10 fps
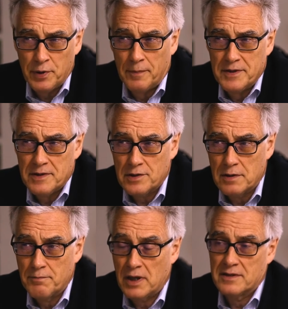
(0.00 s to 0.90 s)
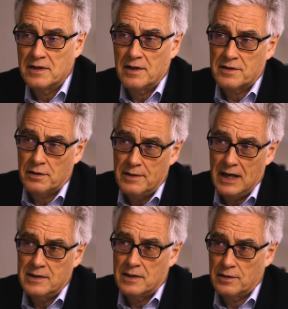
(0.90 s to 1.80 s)
proposition because it has
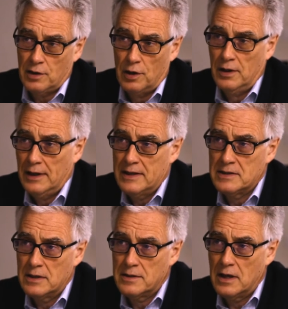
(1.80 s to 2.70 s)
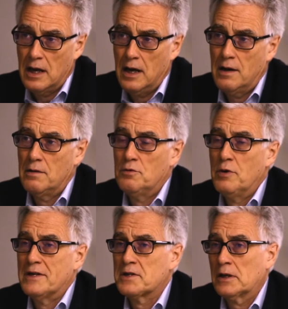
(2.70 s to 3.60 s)
created correlated uh,
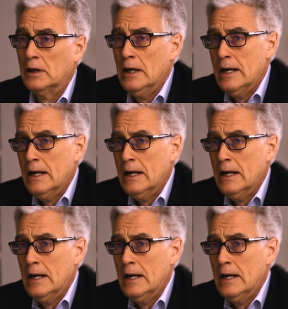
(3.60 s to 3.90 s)
risk.